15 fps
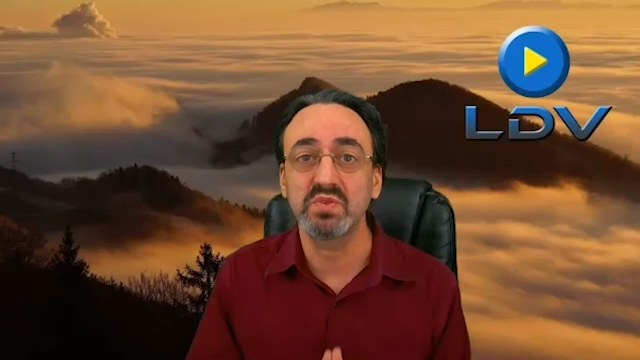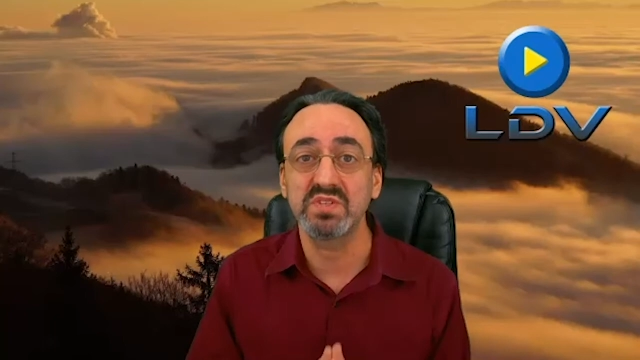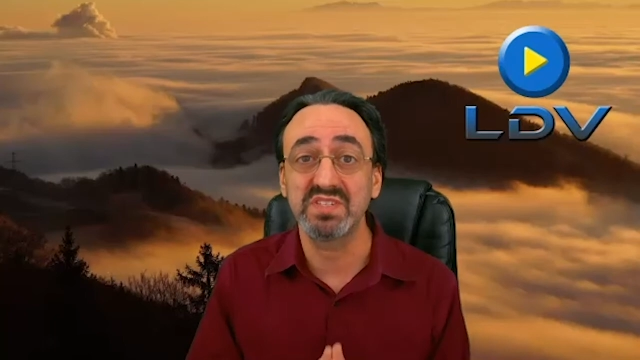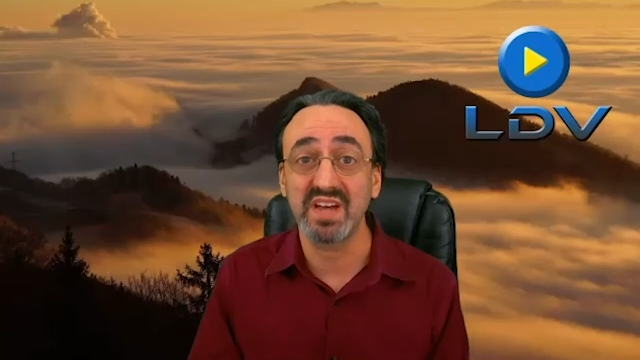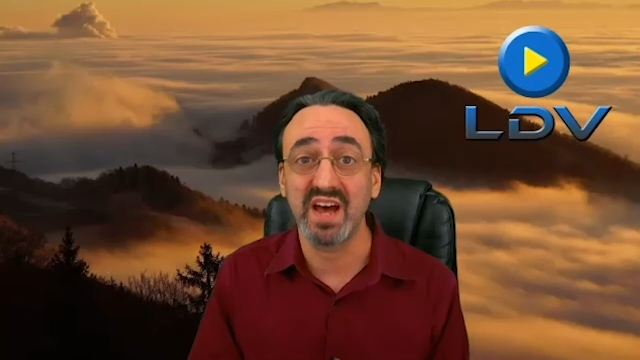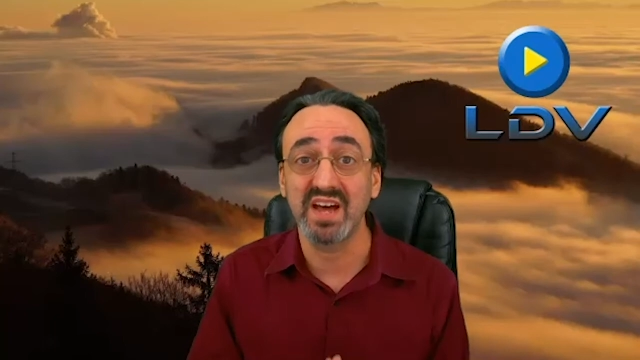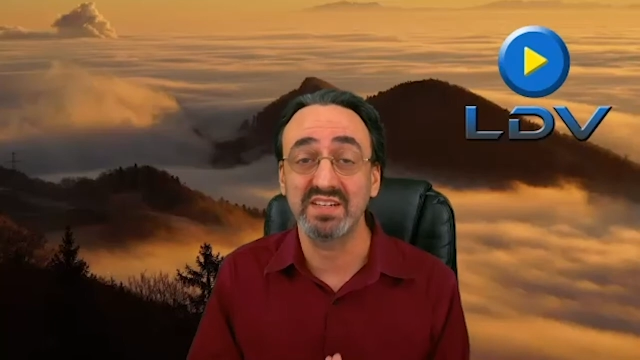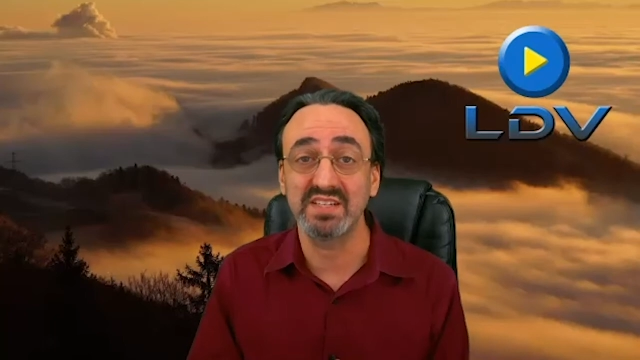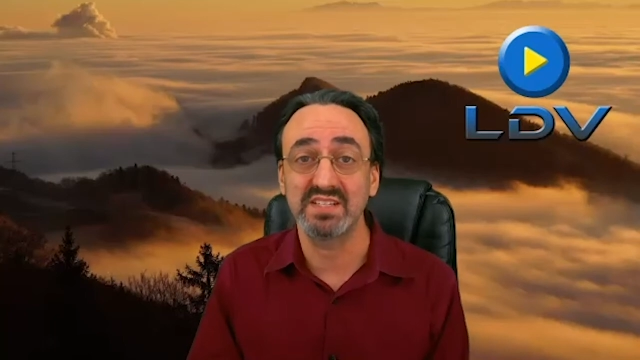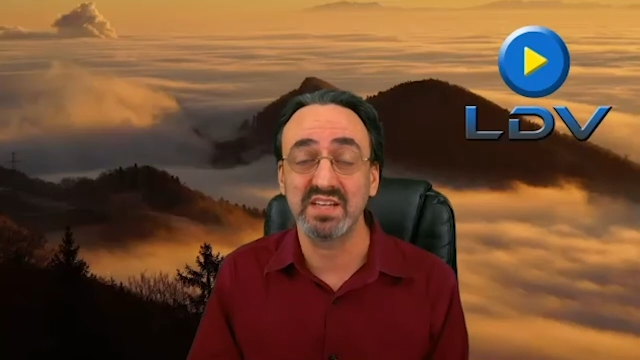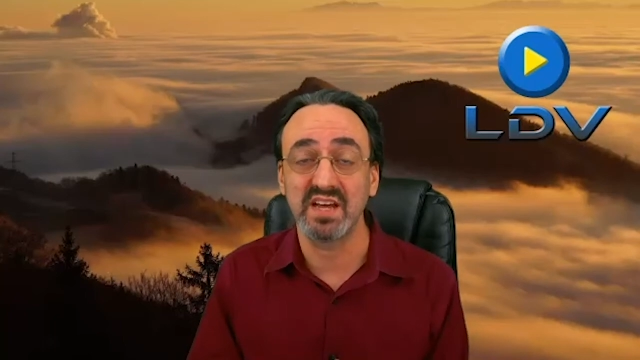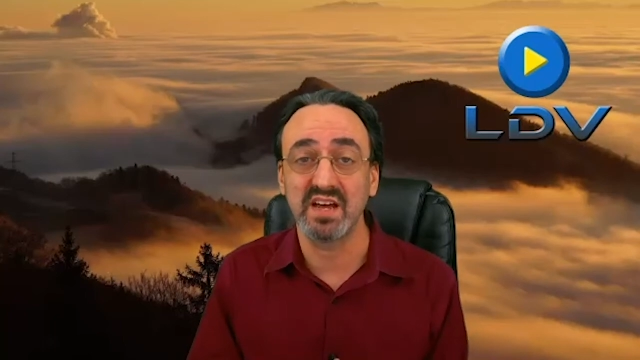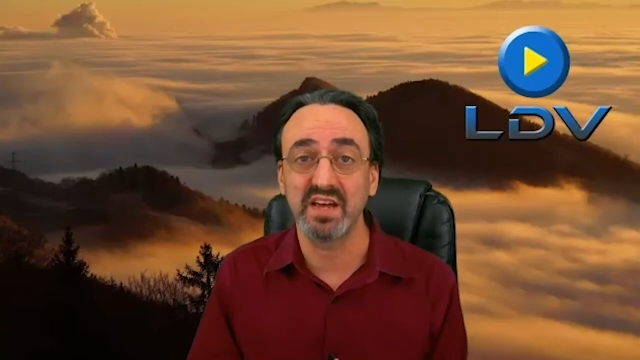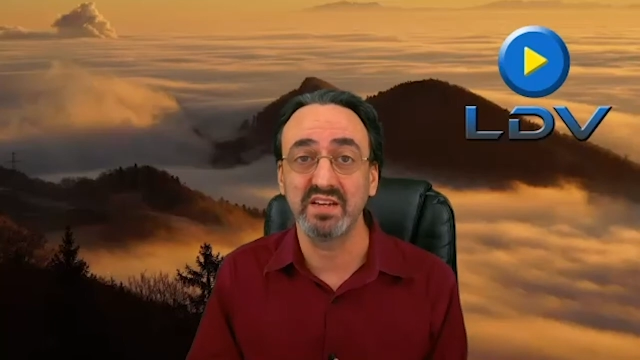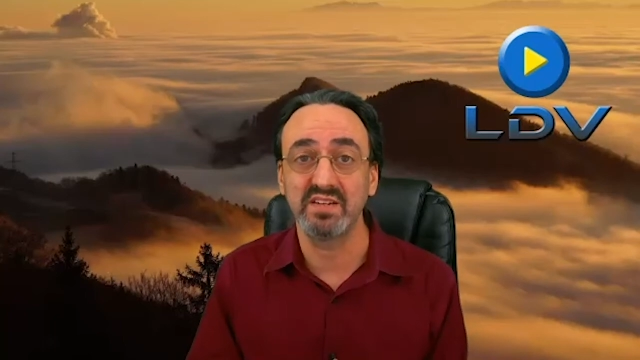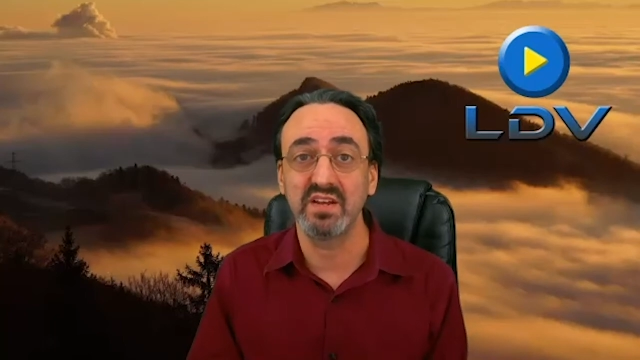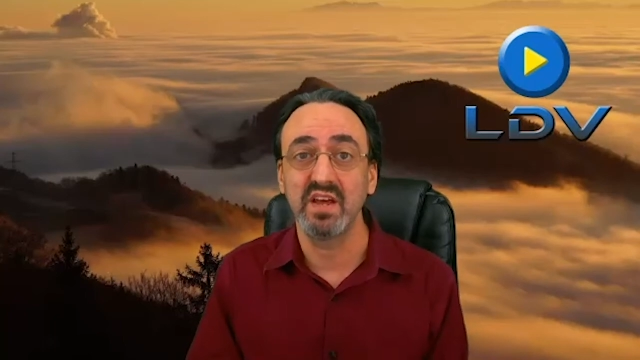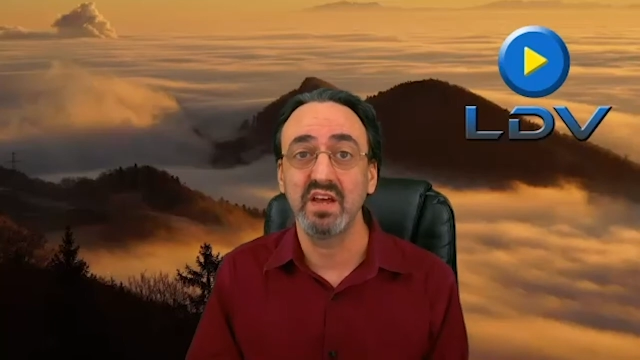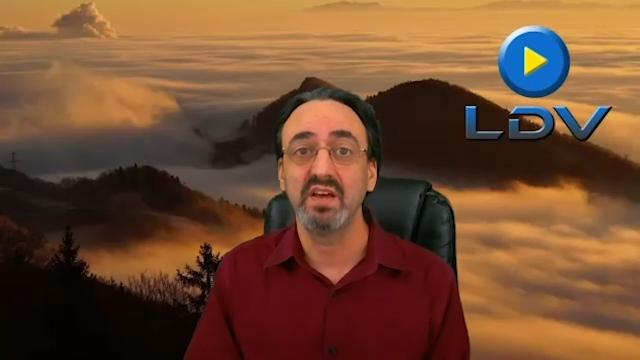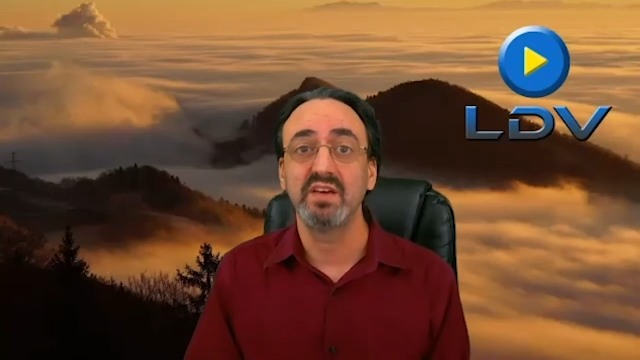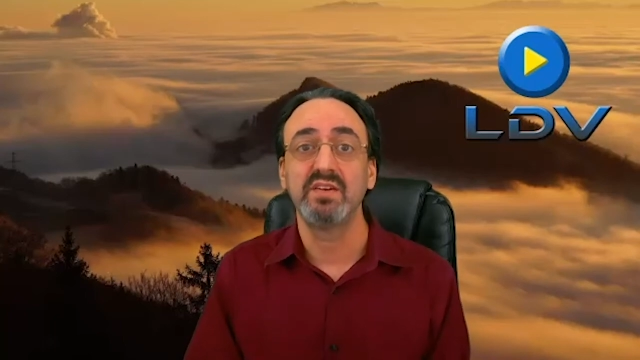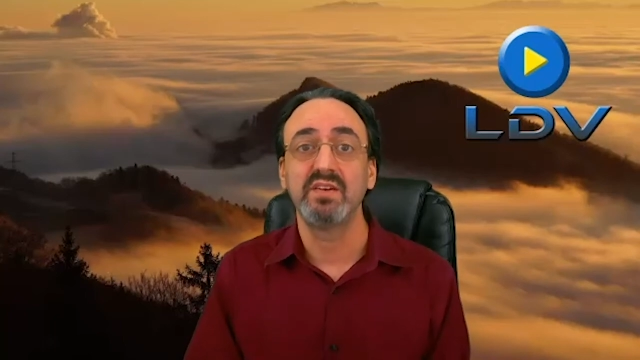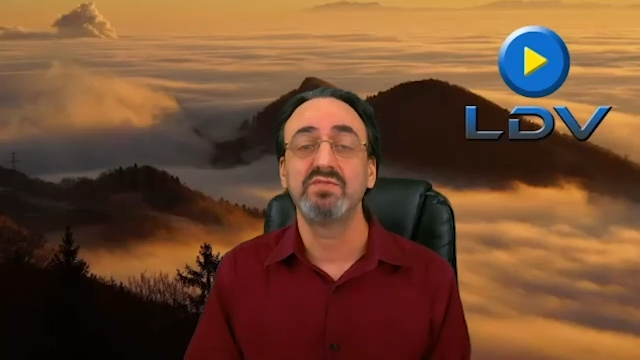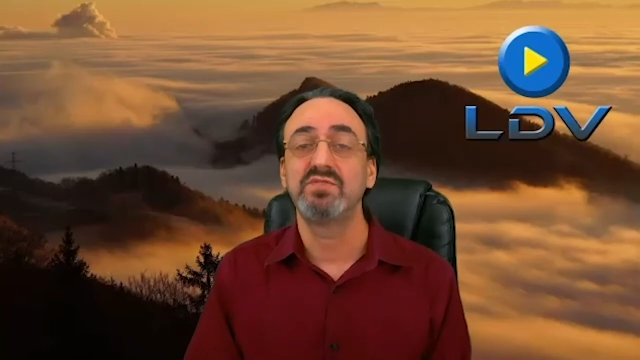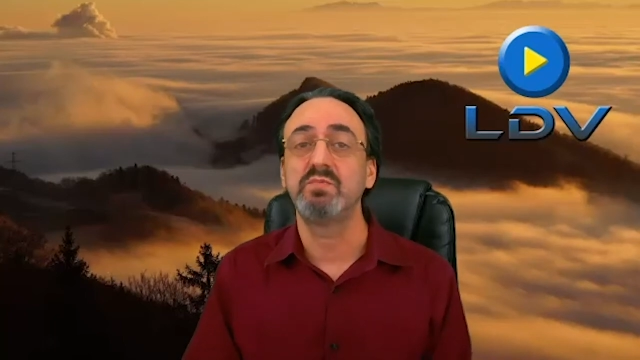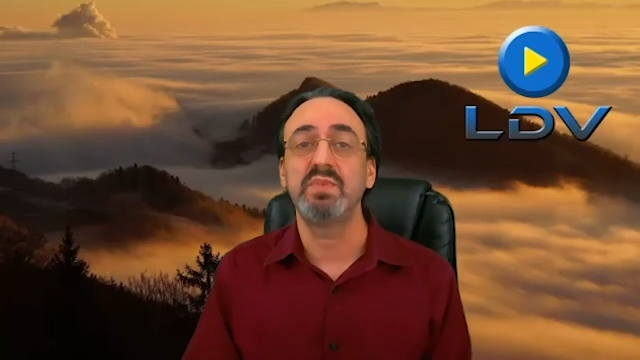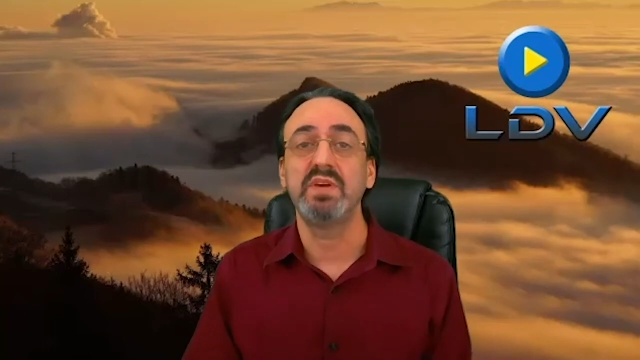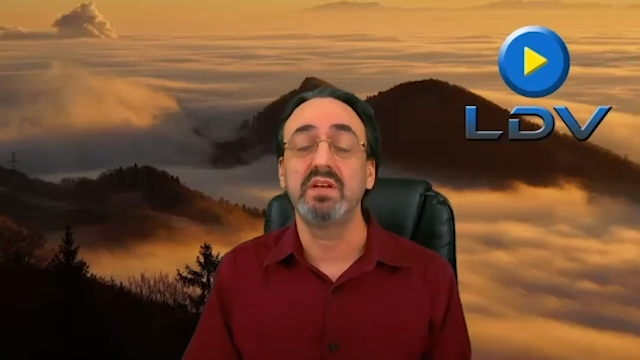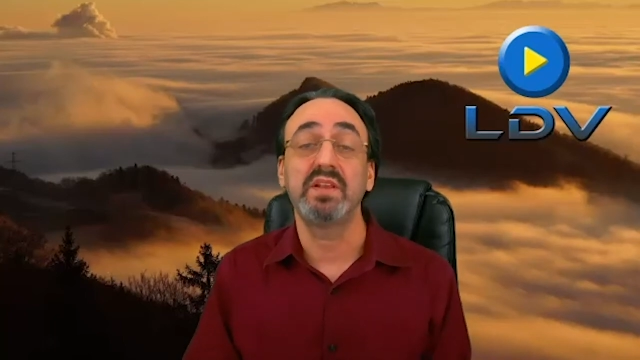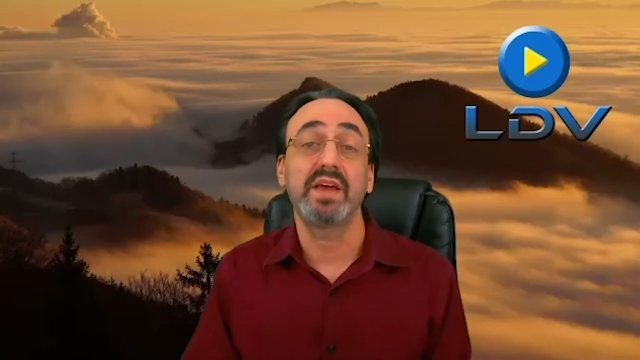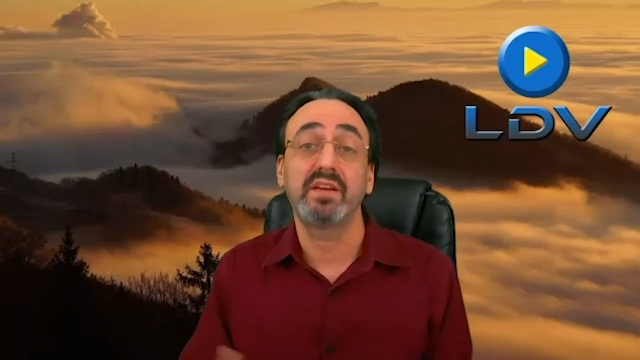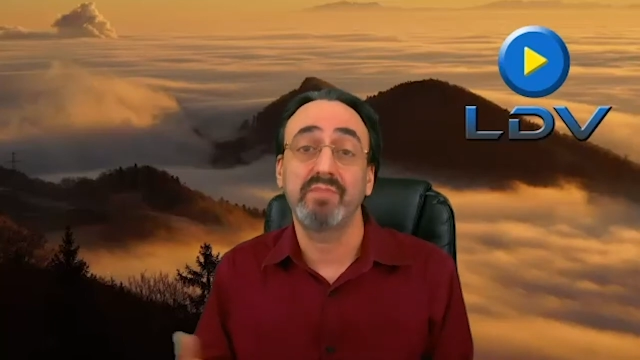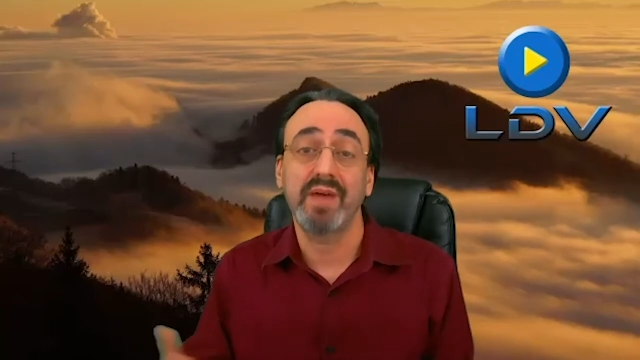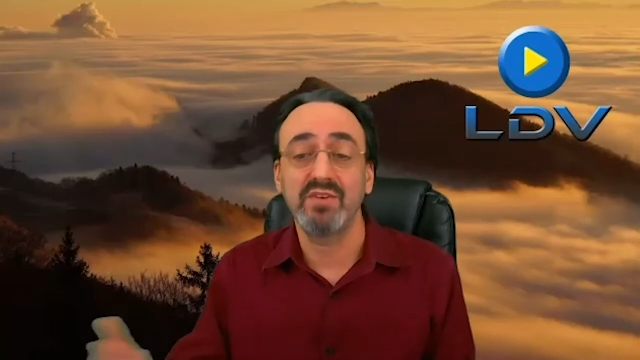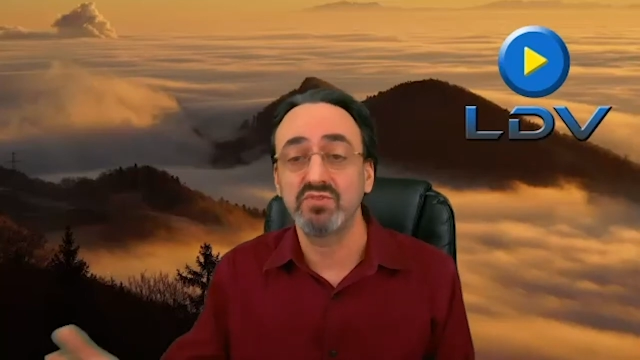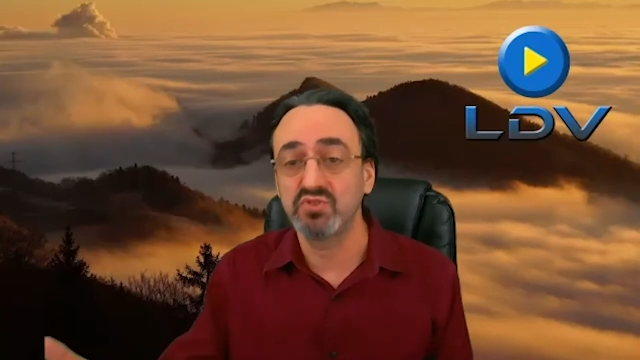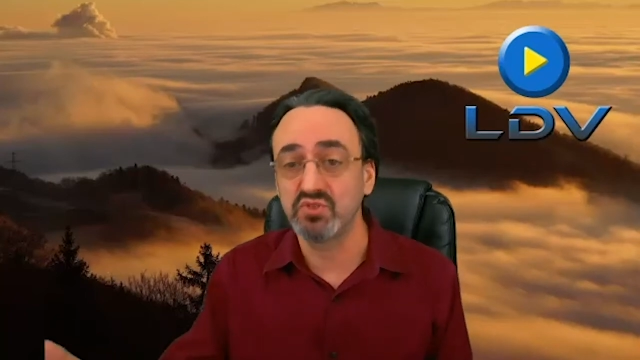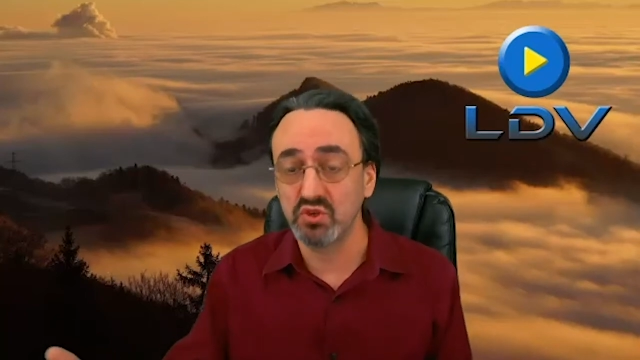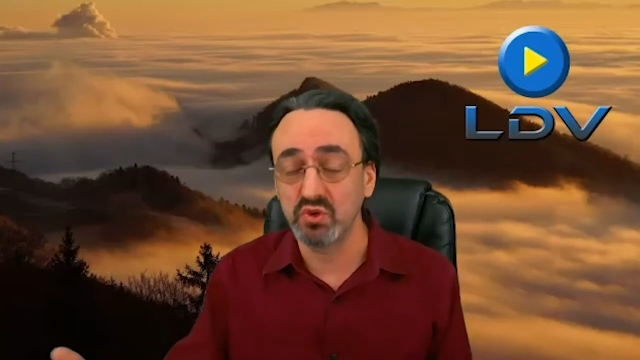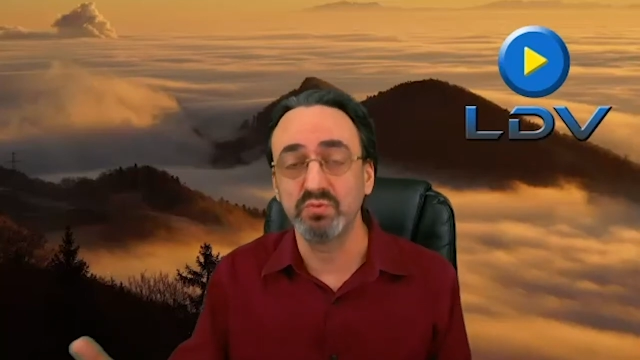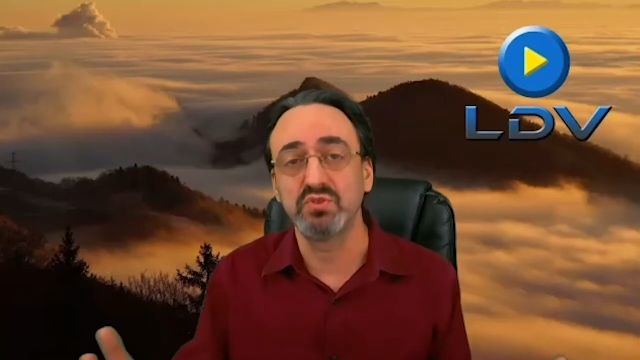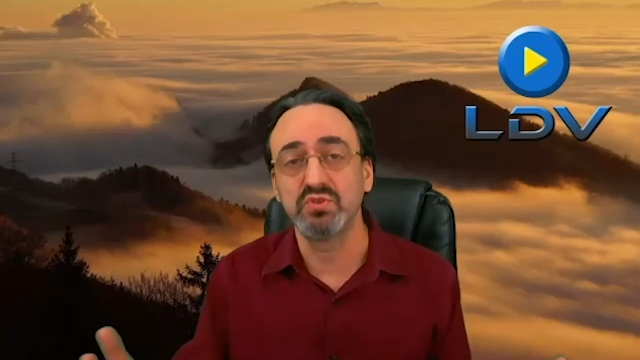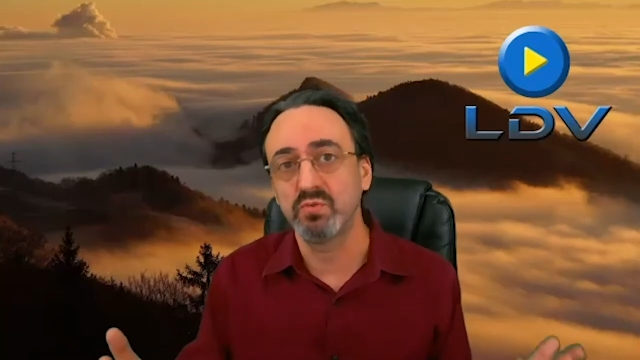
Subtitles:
not designed to be like how Zoom